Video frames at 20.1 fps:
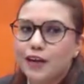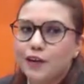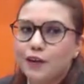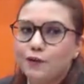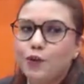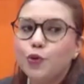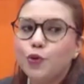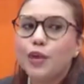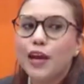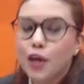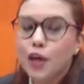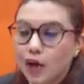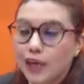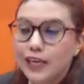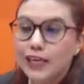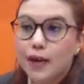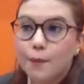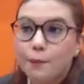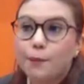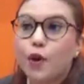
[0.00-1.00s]
you can call it
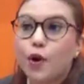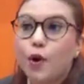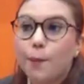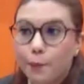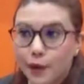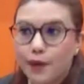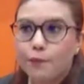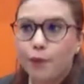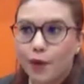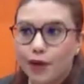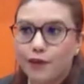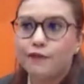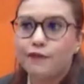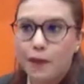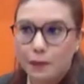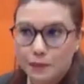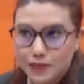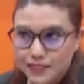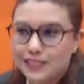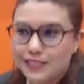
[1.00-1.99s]
appropriate
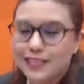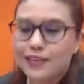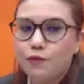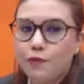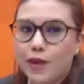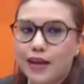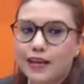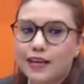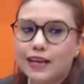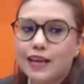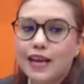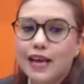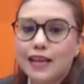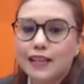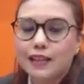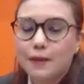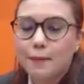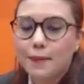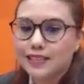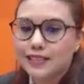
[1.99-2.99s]
polypharmacy when
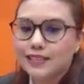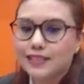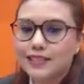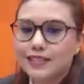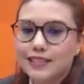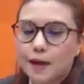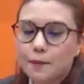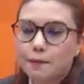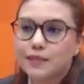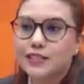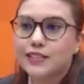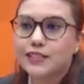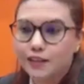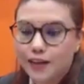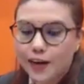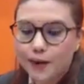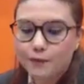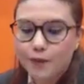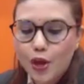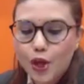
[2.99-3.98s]
the medicines are
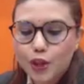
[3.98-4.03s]
prescribed